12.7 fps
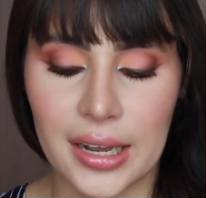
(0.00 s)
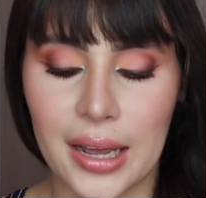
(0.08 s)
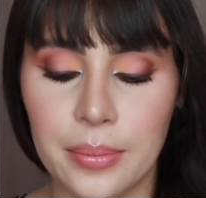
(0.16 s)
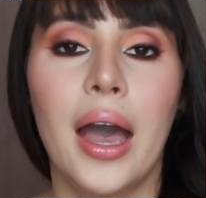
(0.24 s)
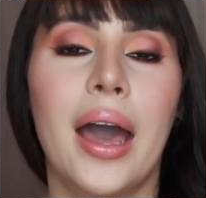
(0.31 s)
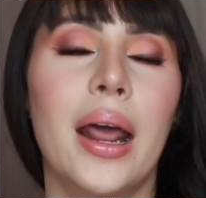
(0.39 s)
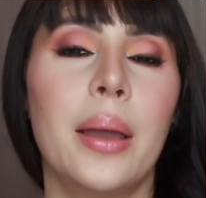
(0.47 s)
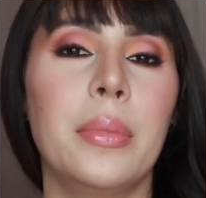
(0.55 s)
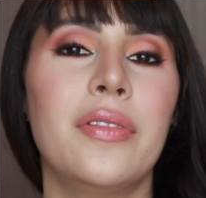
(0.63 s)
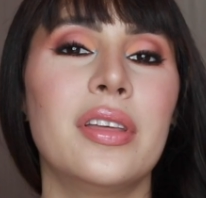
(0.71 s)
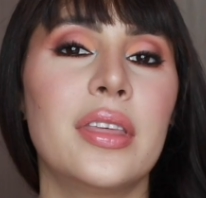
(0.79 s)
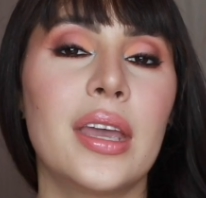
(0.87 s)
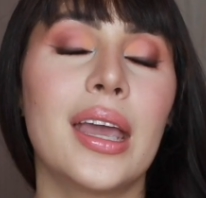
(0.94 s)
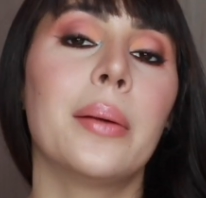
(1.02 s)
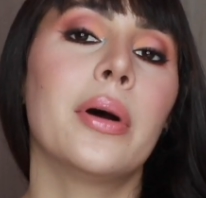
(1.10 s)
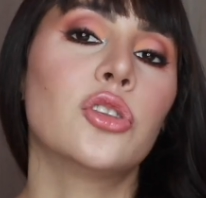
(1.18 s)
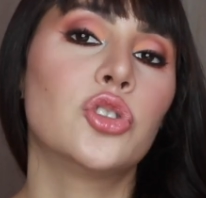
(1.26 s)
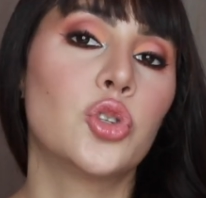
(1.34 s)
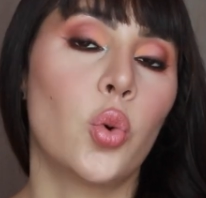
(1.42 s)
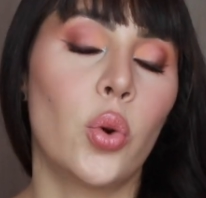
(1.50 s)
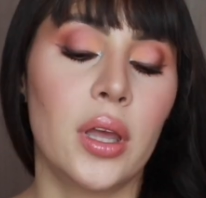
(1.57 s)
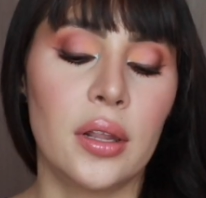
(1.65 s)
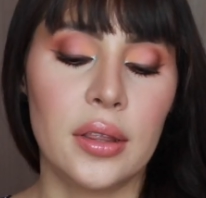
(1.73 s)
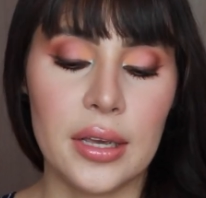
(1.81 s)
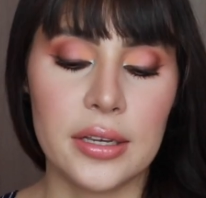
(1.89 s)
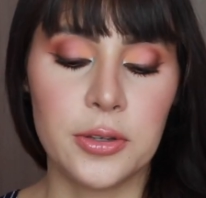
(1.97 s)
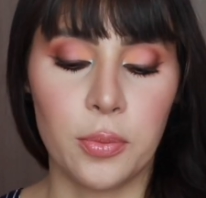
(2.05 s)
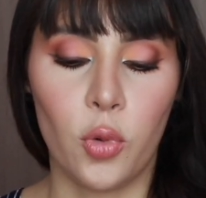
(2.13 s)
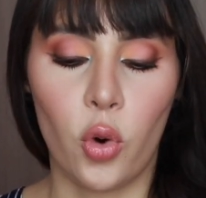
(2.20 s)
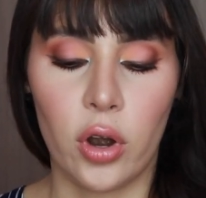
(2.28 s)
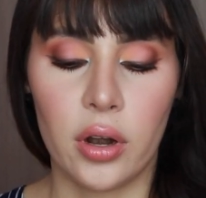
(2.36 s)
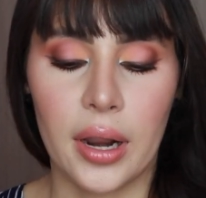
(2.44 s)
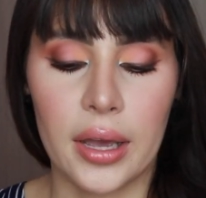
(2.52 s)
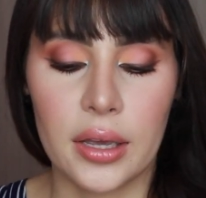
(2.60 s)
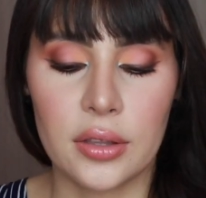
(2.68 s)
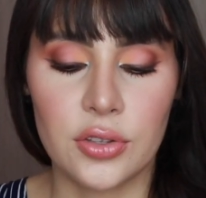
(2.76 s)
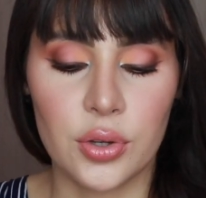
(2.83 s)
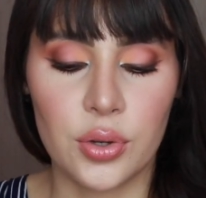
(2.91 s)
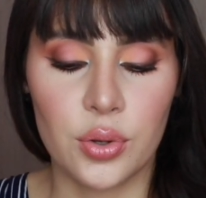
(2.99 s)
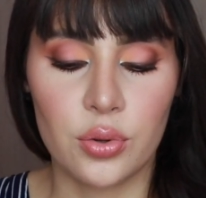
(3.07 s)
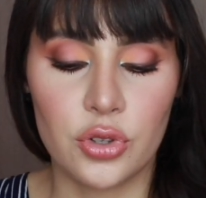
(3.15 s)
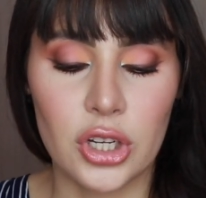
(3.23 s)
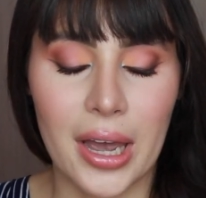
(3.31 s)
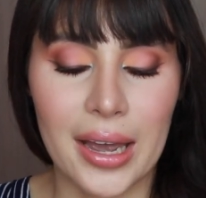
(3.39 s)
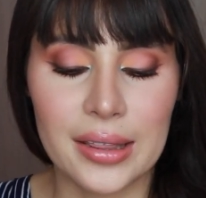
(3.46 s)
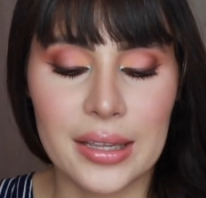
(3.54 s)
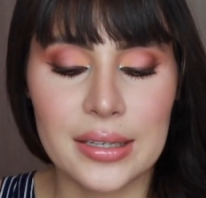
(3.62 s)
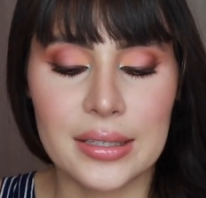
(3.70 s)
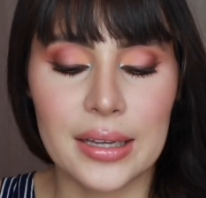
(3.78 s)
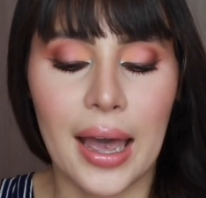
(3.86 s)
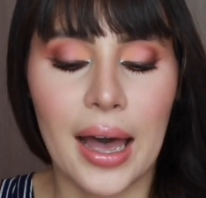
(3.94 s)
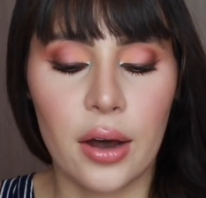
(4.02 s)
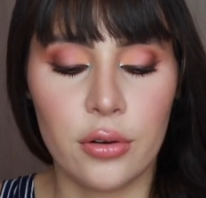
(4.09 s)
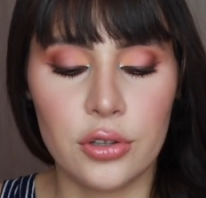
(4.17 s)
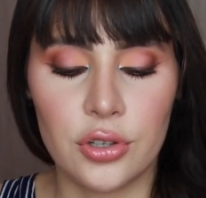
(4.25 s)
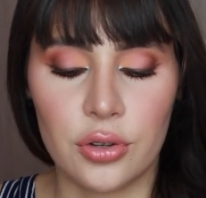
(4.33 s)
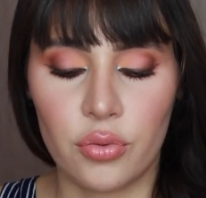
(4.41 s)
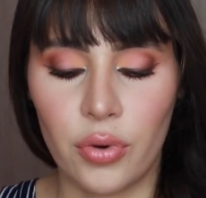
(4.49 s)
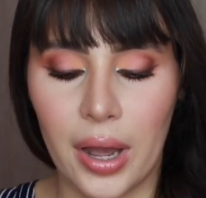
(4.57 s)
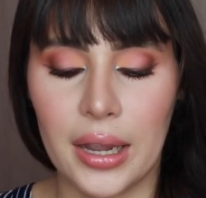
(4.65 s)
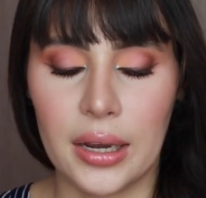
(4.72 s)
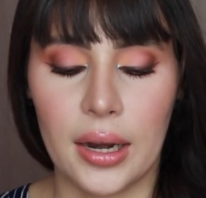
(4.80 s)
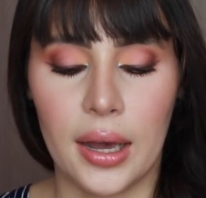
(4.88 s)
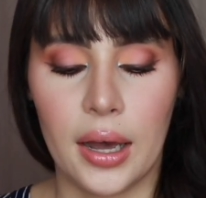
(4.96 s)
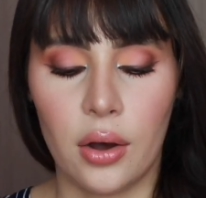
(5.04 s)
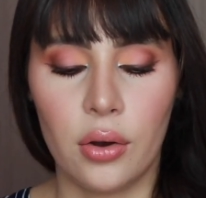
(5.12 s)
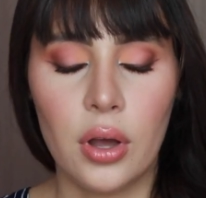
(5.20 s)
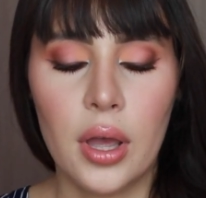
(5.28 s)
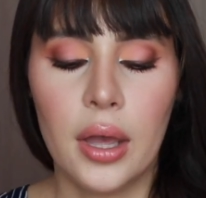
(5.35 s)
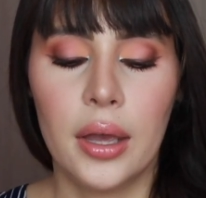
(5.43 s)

And I'm, and I'm even thinking about doing this more, like to check this out right now,